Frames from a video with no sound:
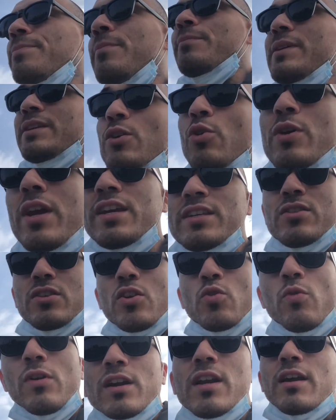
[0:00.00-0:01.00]
okay, so
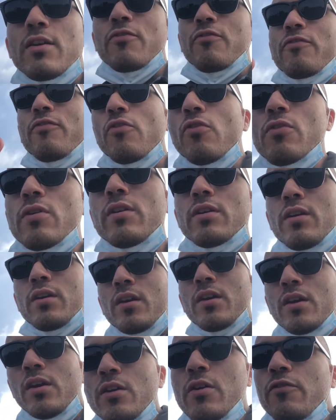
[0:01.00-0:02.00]
you work like four,
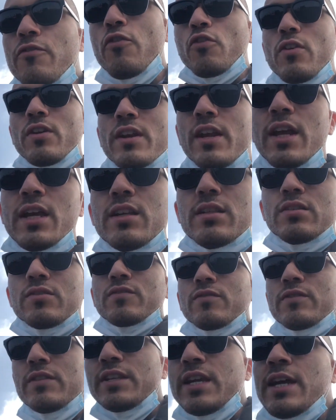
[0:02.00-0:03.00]
four days,
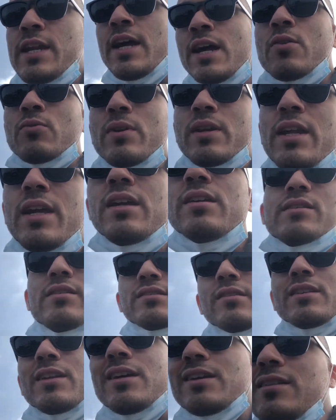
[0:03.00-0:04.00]
ten hour days,
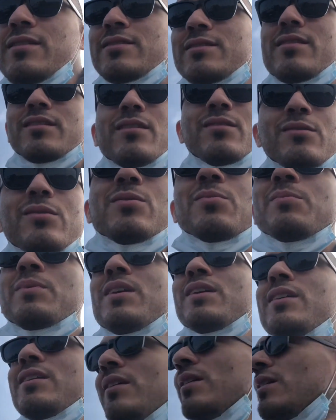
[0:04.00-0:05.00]
and like you to me,